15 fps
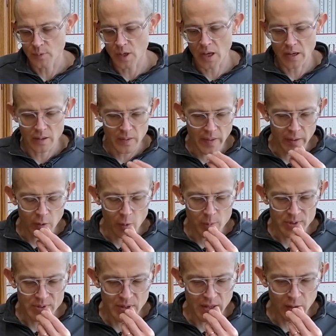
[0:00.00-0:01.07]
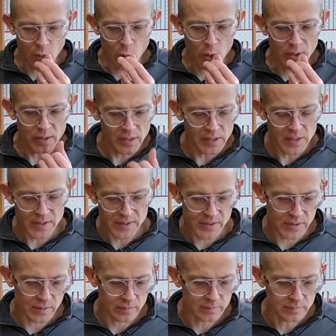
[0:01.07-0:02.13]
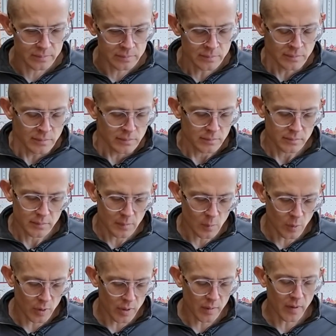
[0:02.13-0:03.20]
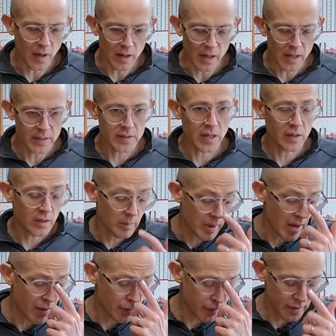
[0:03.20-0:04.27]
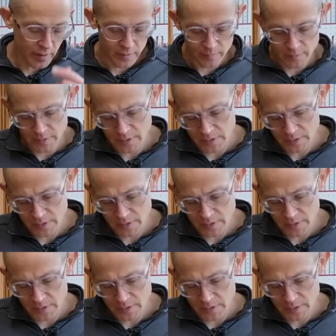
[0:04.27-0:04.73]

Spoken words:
of like almost like oiliness, where that kind of hangs out in the mouth there. Really